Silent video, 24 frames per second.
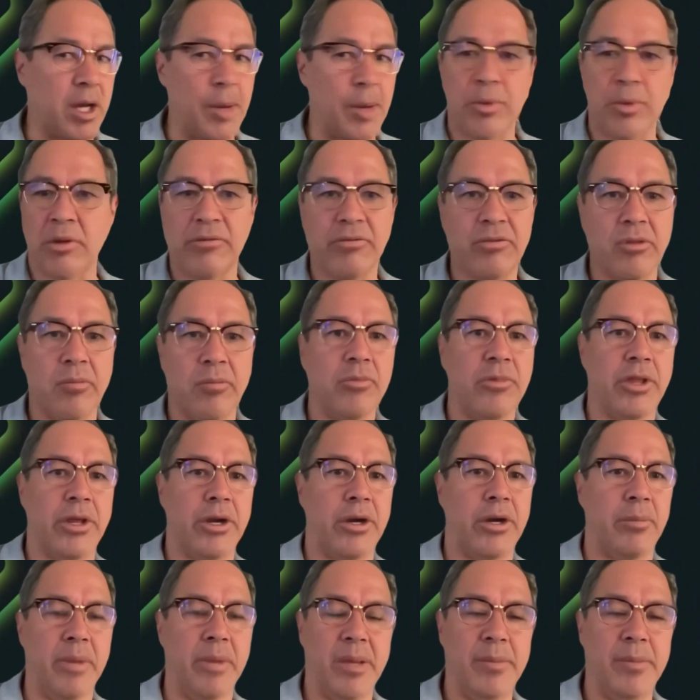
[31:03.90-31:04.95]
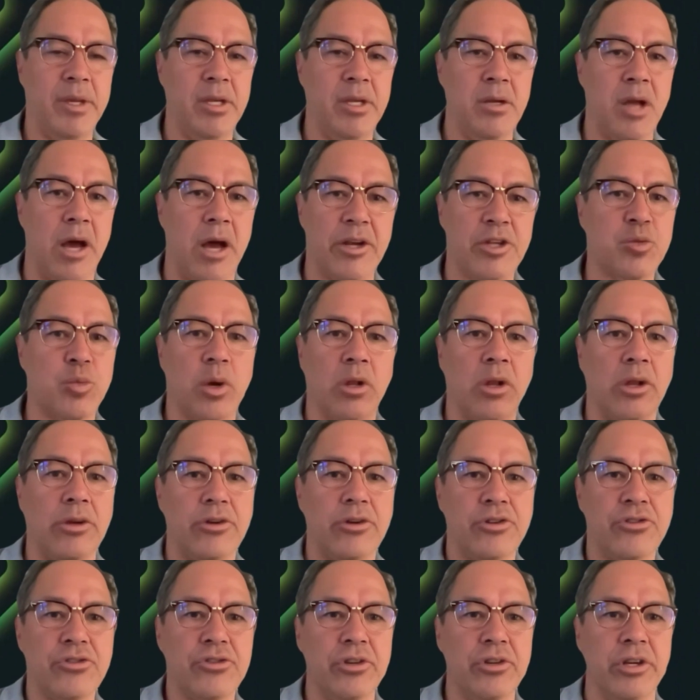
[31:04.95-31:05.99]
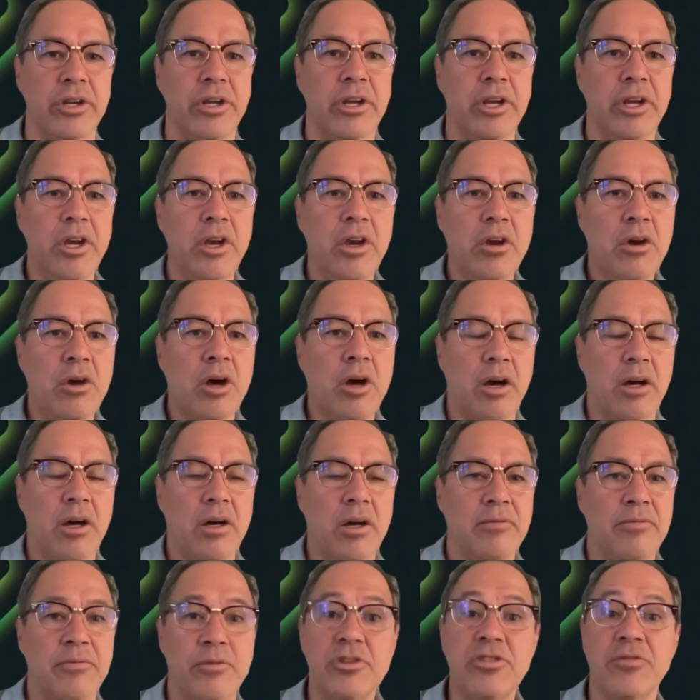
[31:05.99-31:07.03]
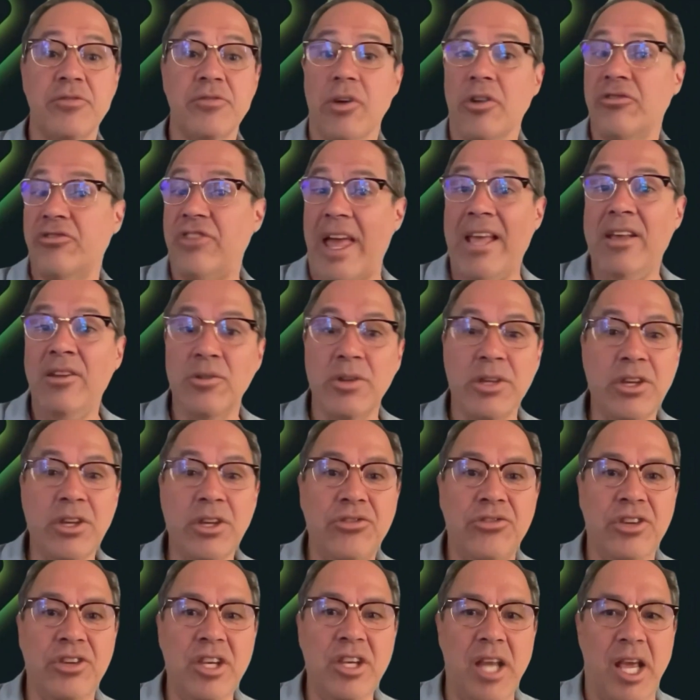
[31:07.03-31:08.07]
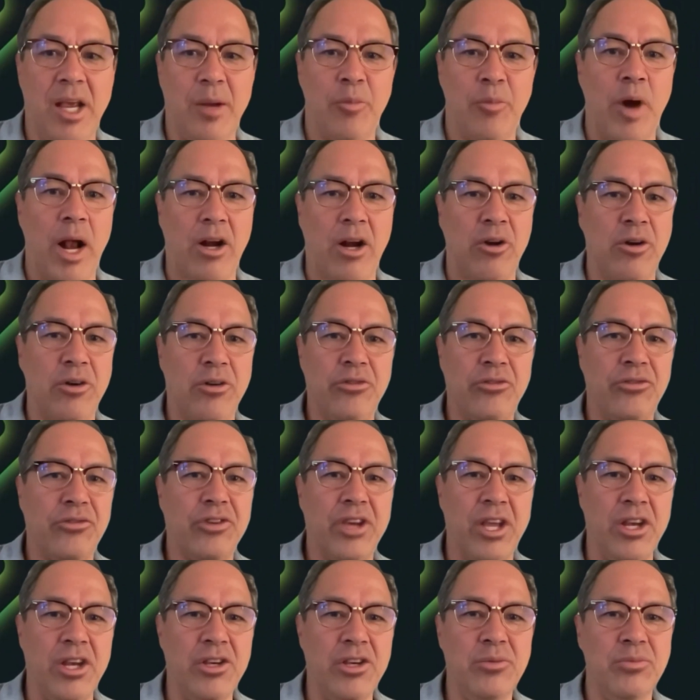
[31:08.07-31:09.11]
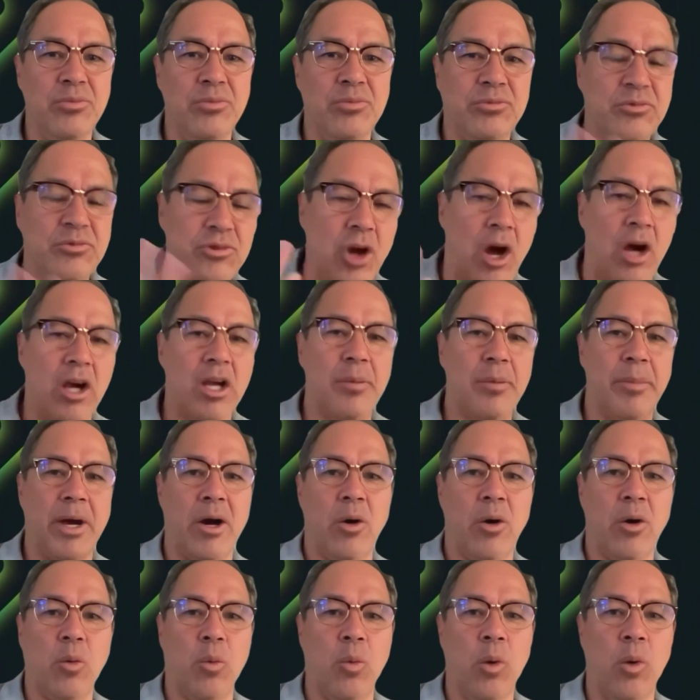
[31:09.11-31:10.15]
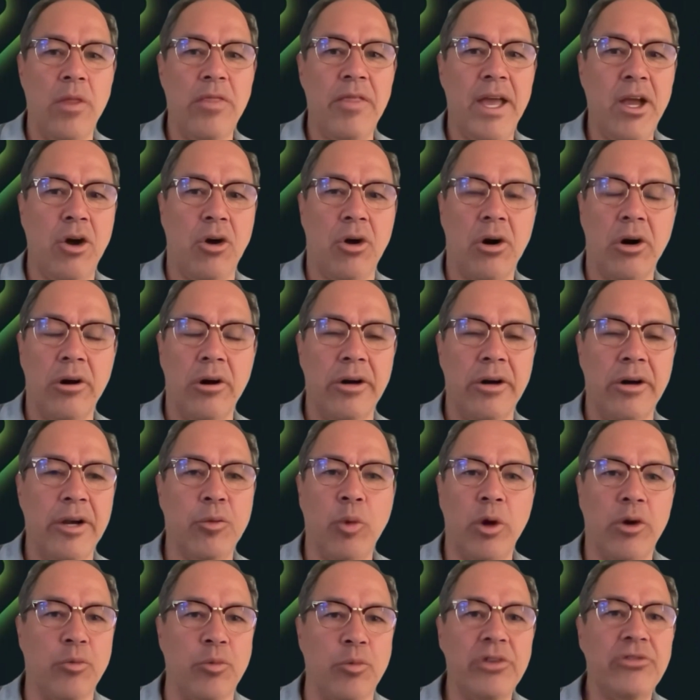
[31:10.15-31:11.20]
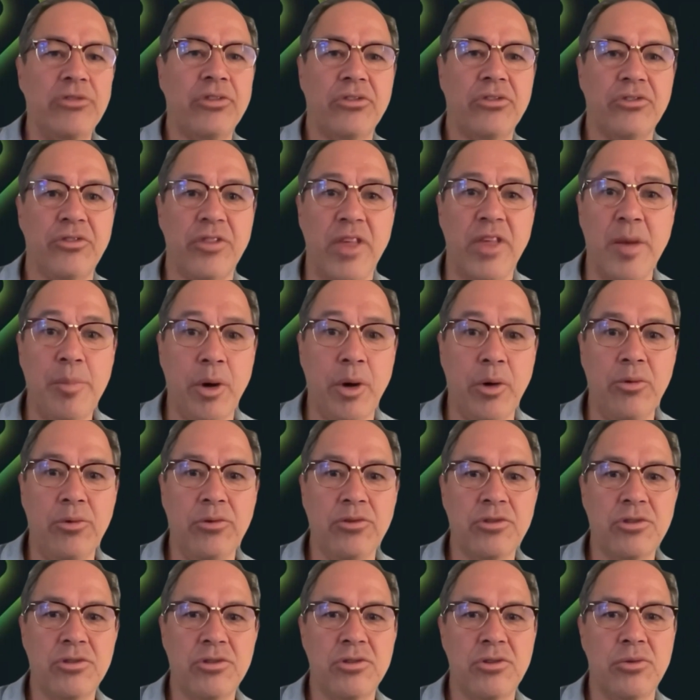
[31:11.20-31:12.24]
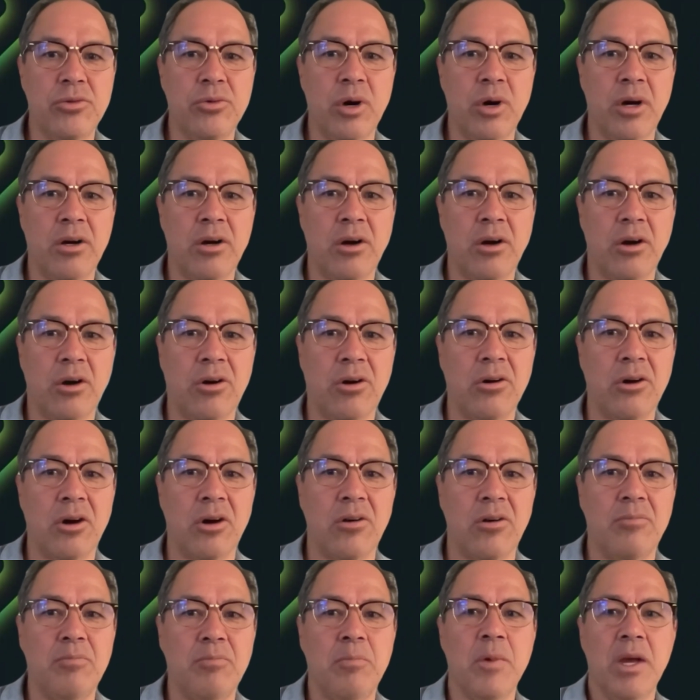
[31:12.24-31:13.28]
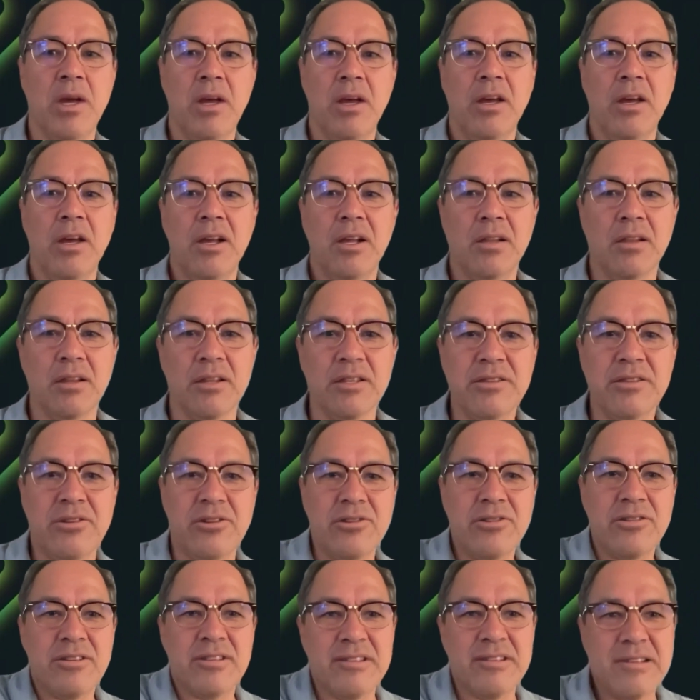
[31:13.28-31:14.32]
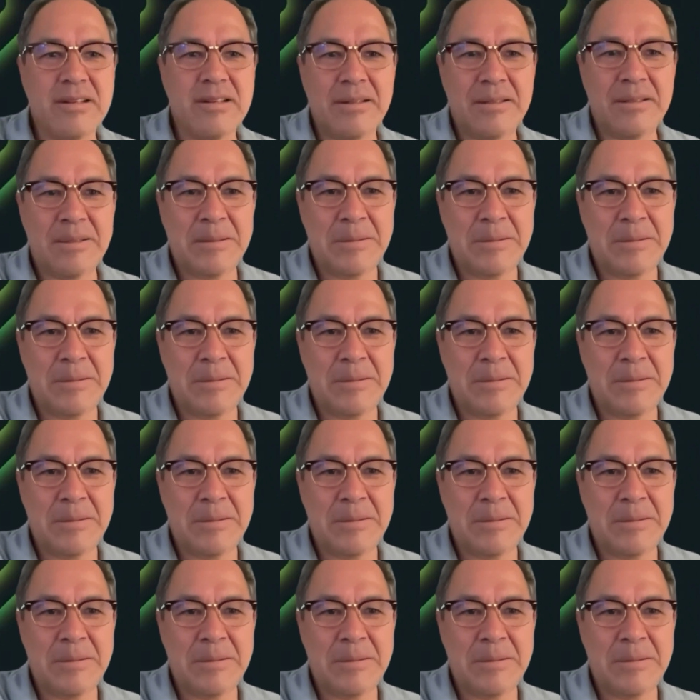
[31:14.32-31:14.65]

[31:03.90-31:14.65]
a couple of them that are maybe not as well understood. First of all, dangling CNAME records. Can you talk about what they are and what risks they pose to our listeners?